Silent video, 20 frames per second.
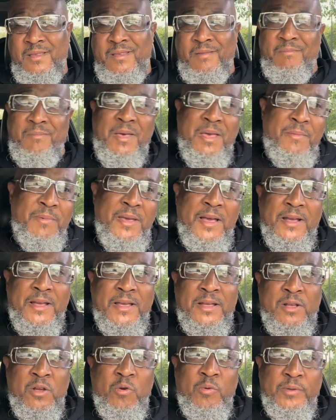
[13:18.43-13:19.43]
Maybe I
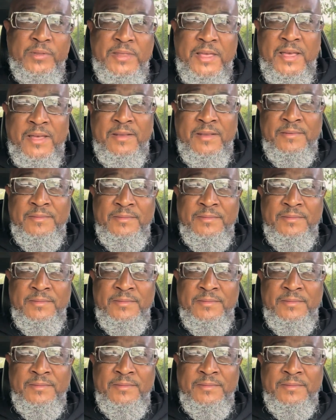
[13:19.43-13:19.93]
could go with that.